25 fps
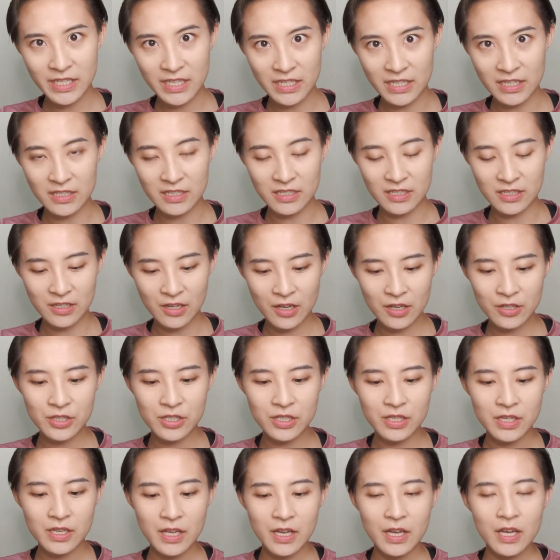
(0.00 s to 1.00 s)
It is
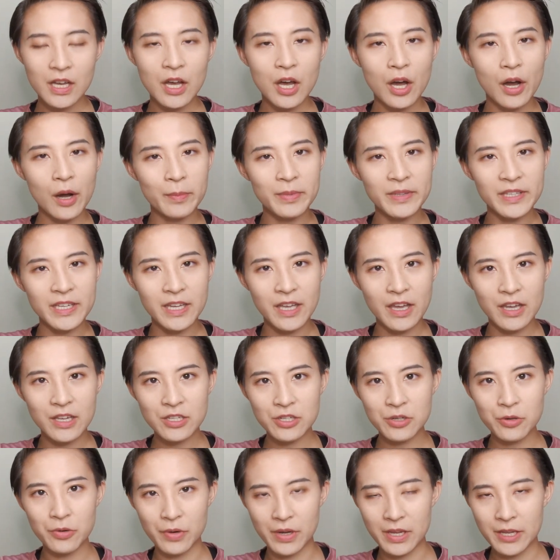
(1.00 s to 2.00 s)
not
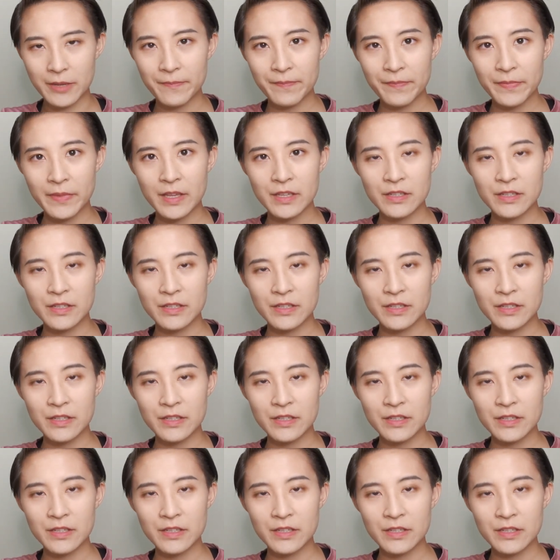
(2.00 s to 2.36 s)
obligatory.